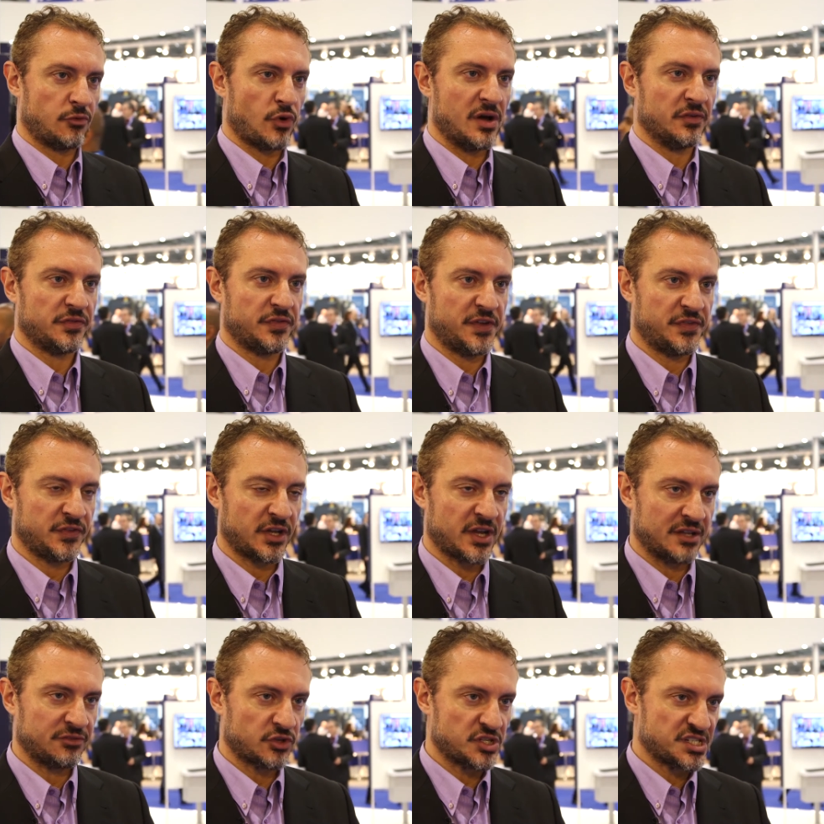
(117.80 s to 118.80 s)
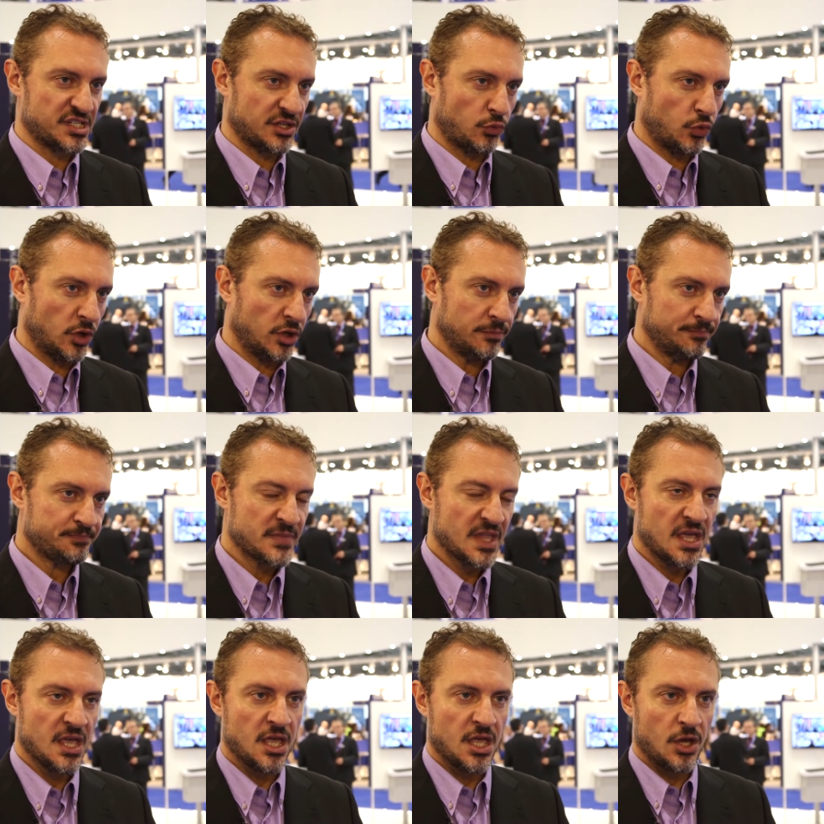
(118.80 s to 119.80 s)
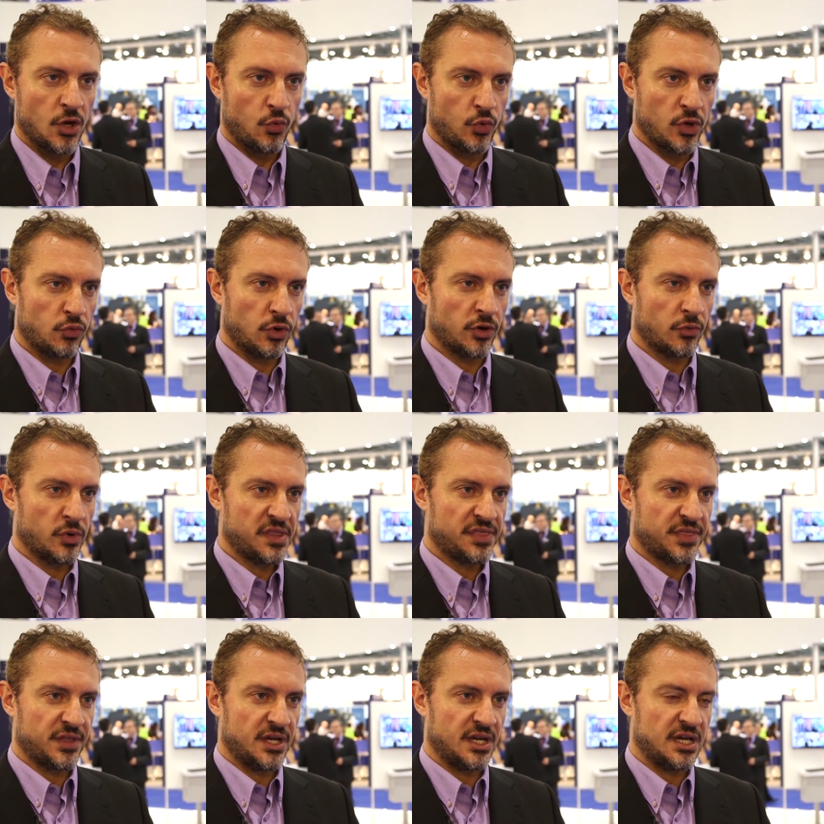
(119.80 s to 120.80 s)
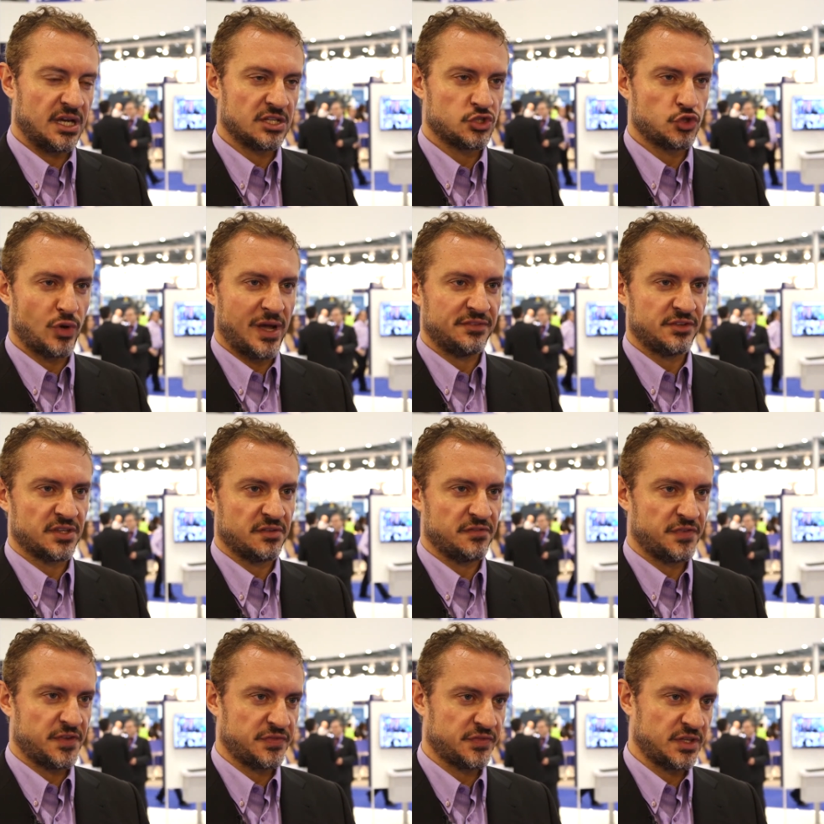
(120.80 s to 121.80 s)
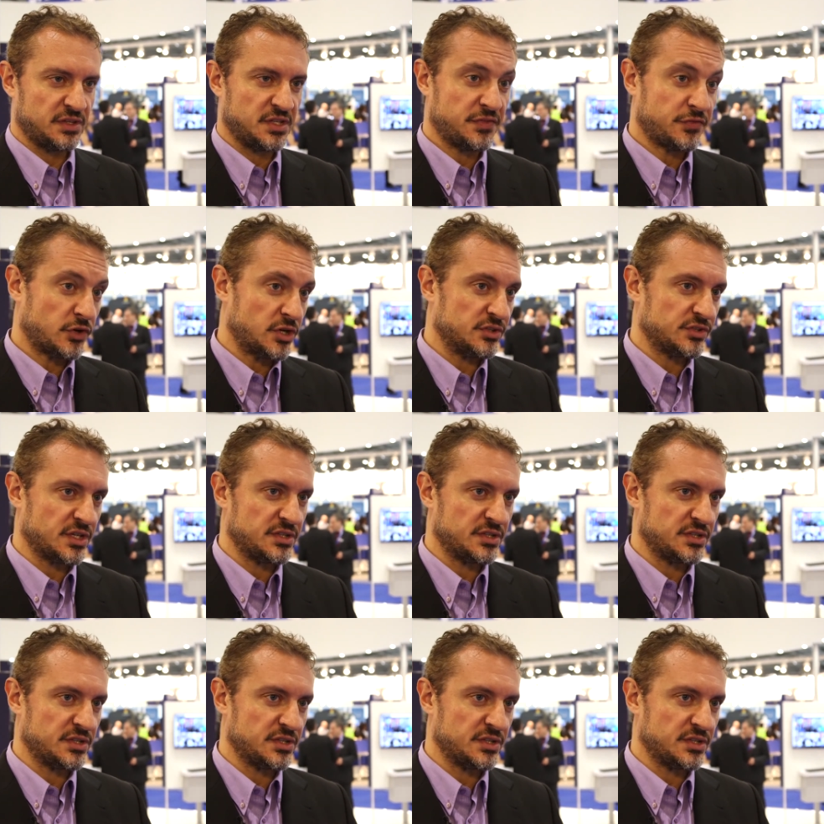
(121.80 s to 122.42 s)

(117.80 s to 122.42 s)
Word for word: around fifty countries in the world. We work with uh, two hundred fifty different